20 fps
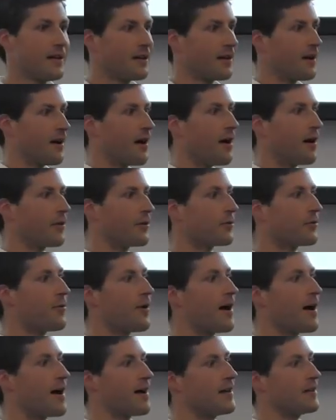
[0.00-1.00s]

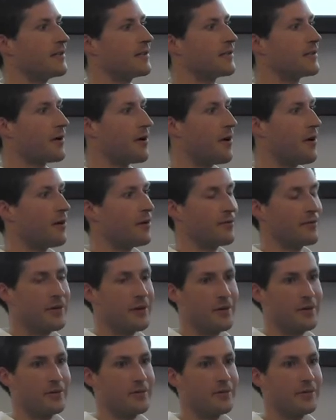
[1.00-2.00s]
Otherwise, all of
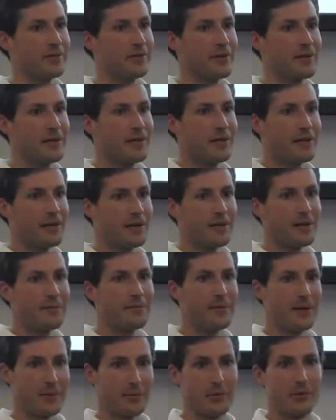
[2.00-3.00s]
those
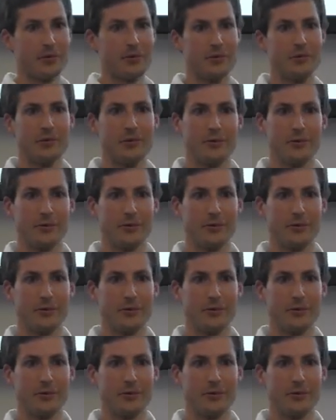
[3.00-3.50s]
people who do